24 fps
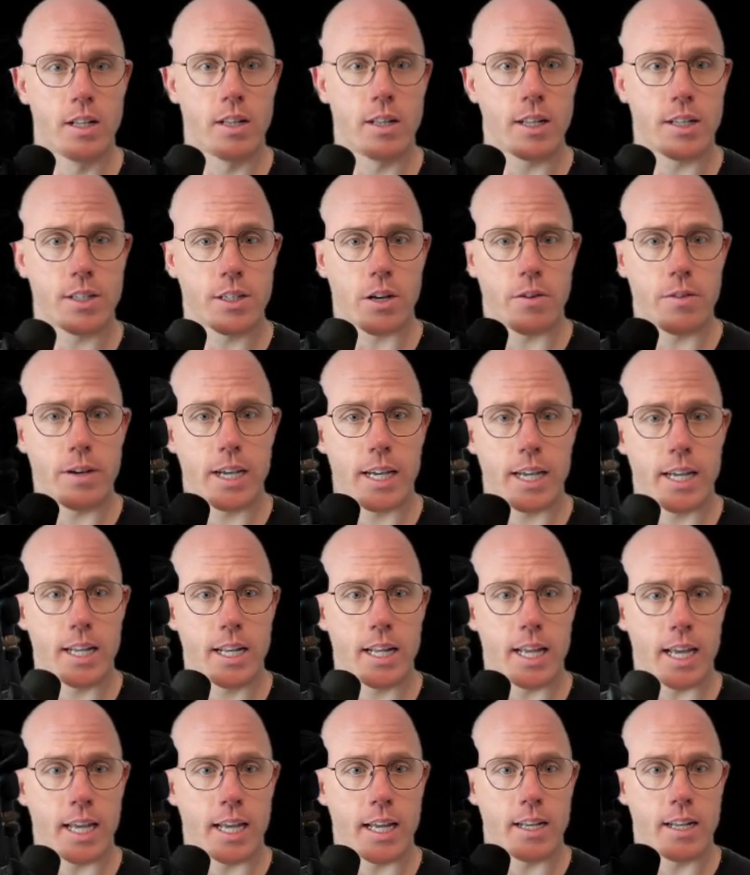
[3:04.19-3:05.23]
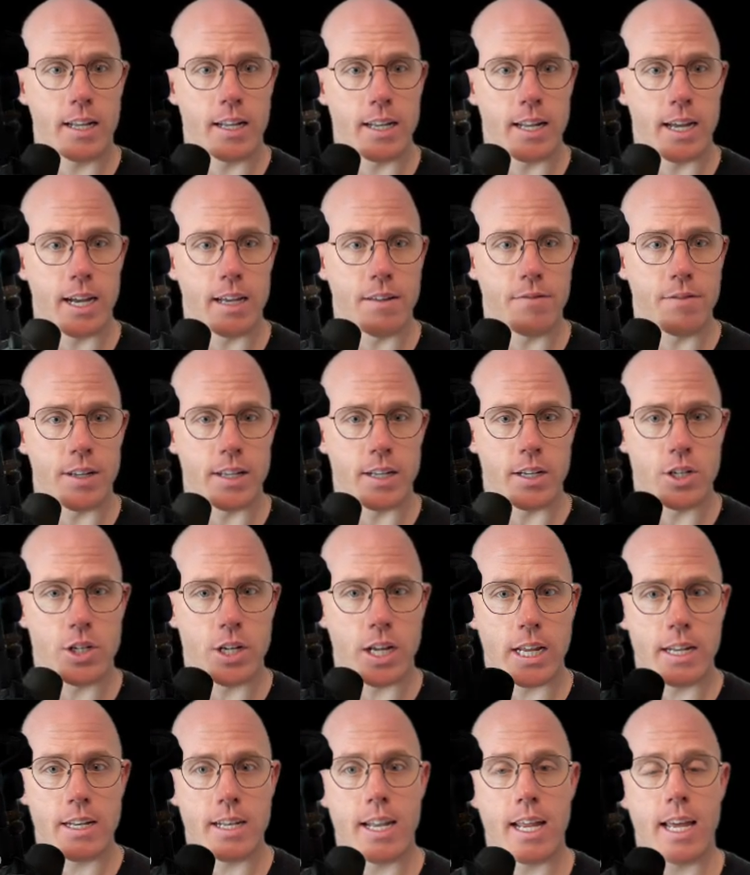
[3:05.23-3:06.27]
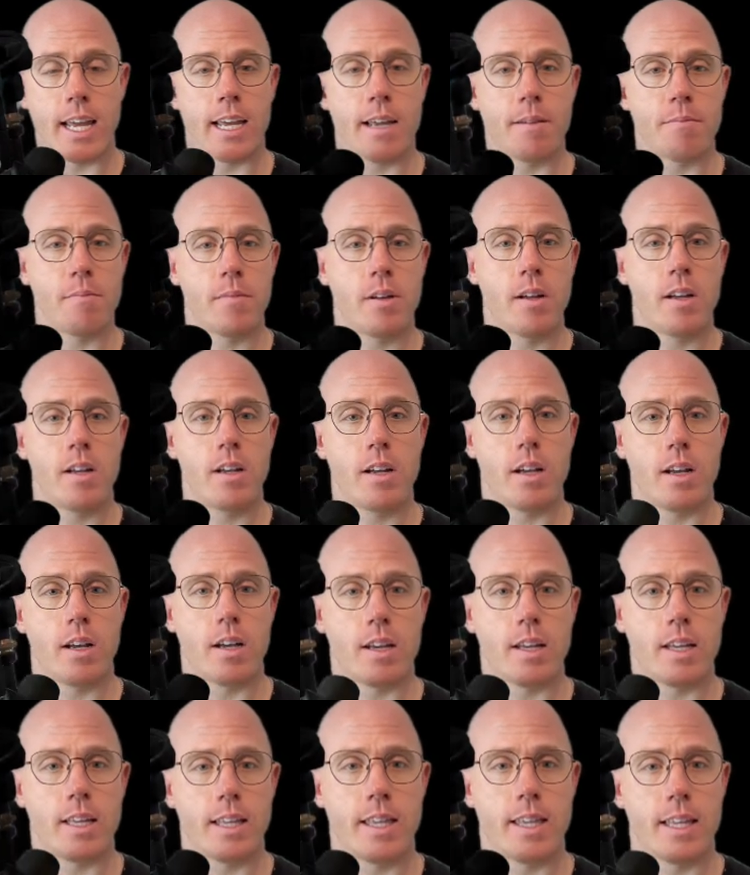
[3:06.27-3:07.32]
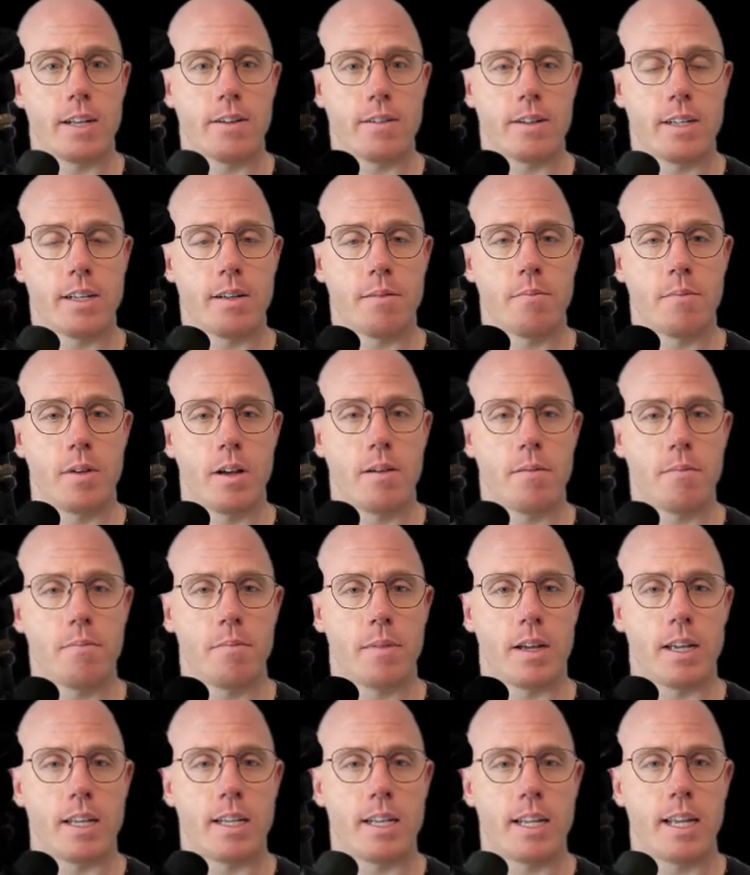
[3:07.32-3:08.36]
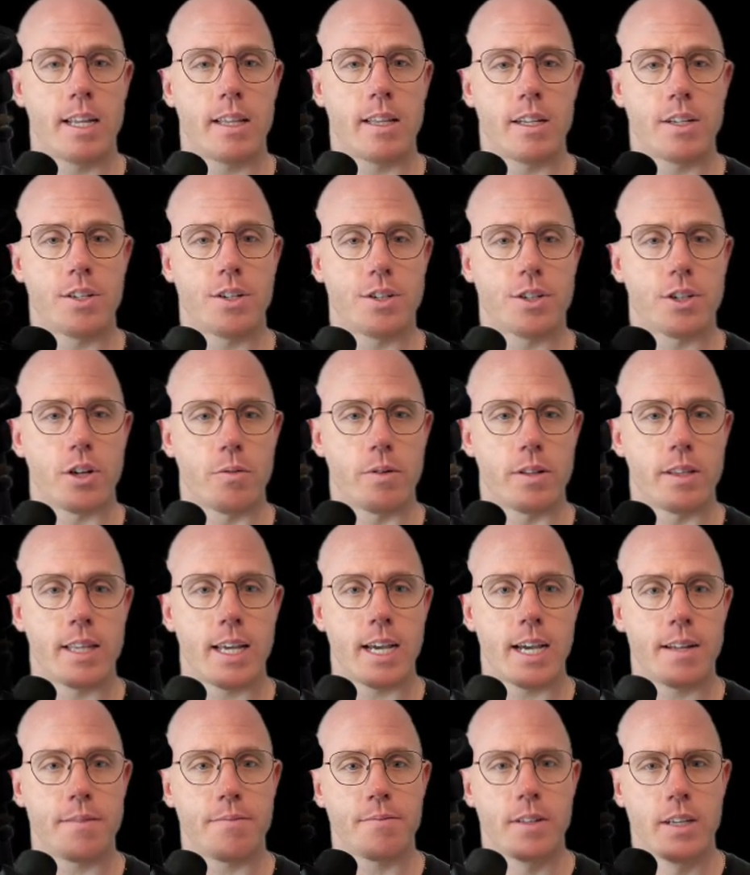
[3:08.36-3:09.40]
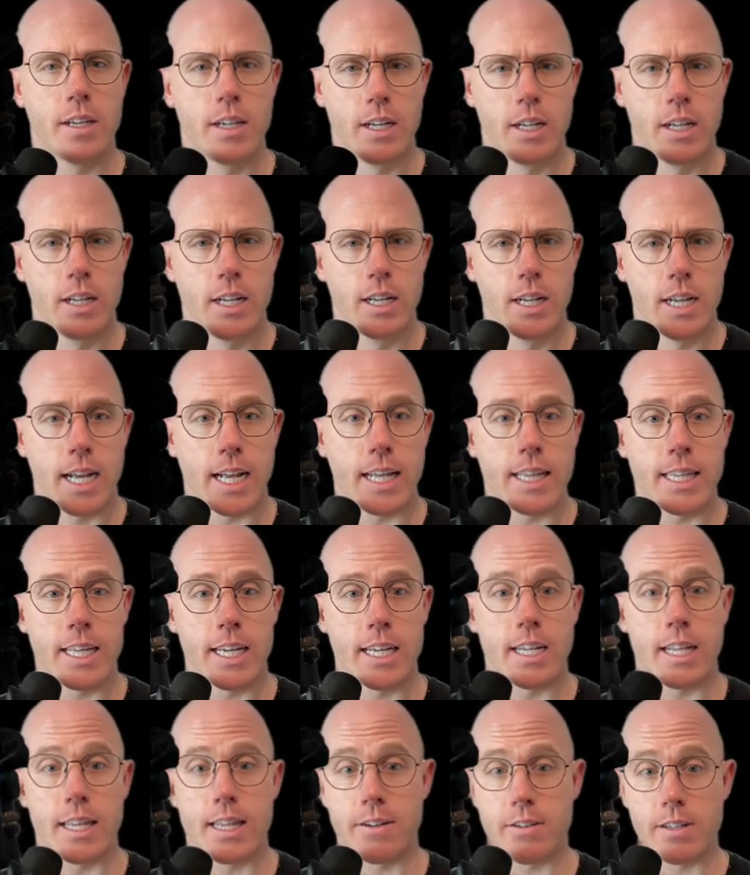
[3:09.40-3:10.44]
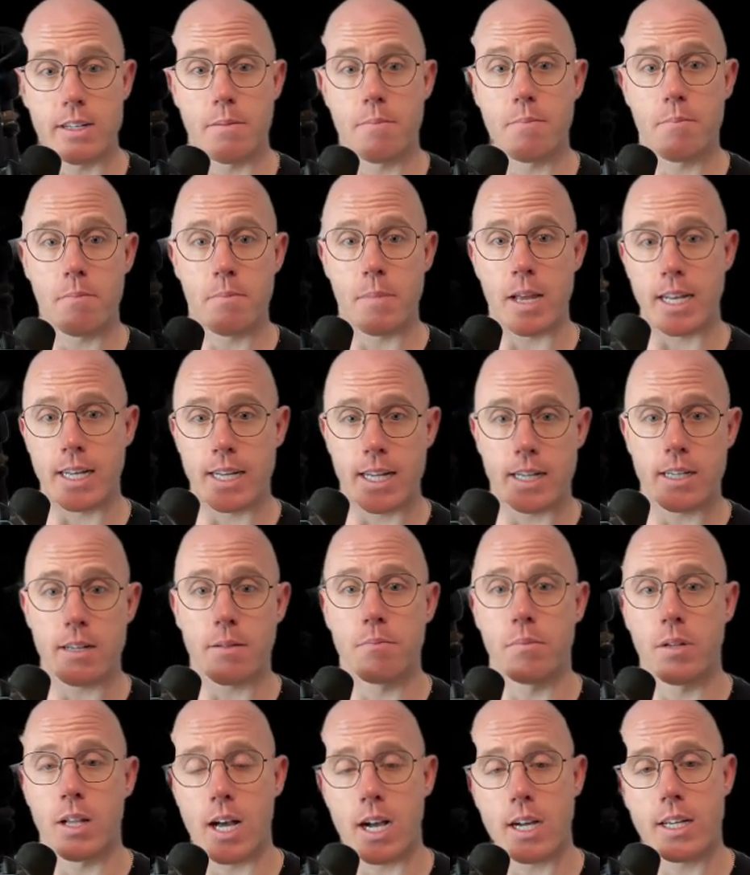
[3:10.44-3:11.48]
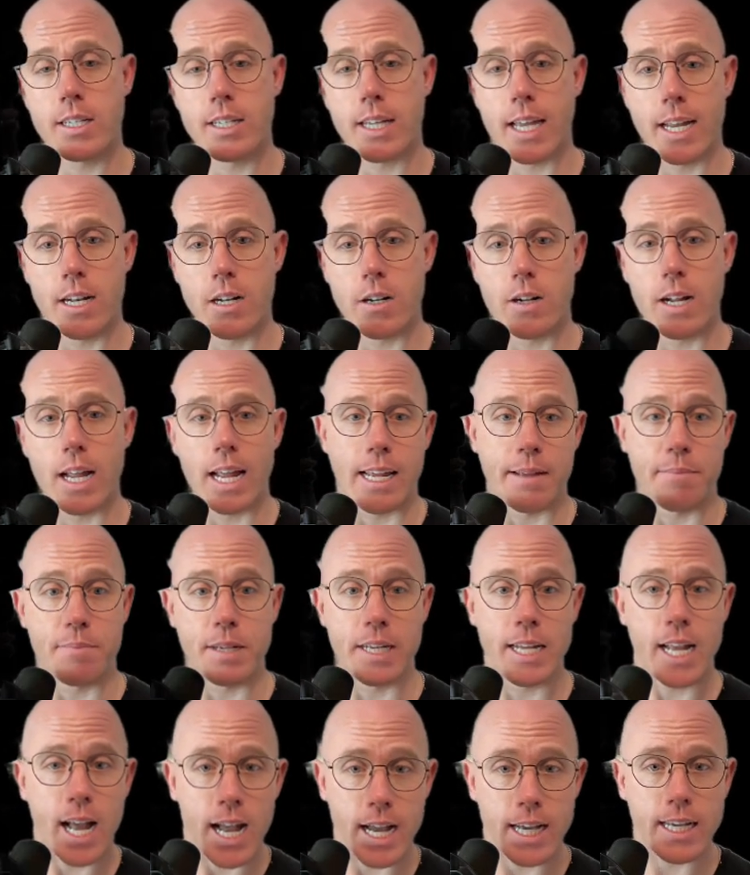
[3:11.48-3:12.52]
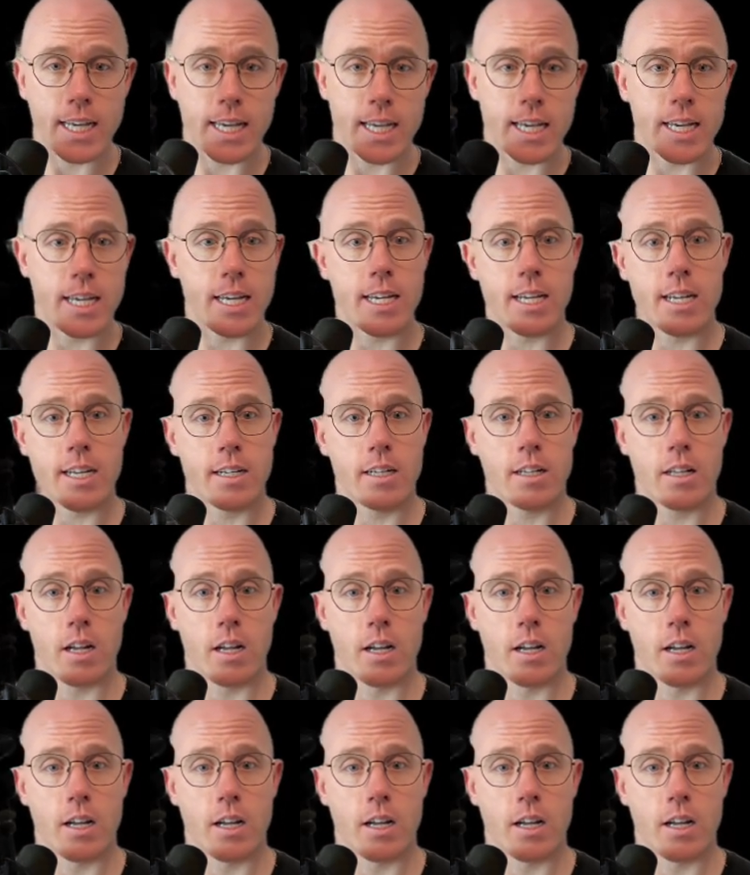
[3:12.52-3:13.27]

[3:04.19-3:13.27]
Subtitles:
Let's go ahead and dive in. Chain name Ethereum mainnet. Let's just go with that, and then Ethereum mainnet block scanner API key.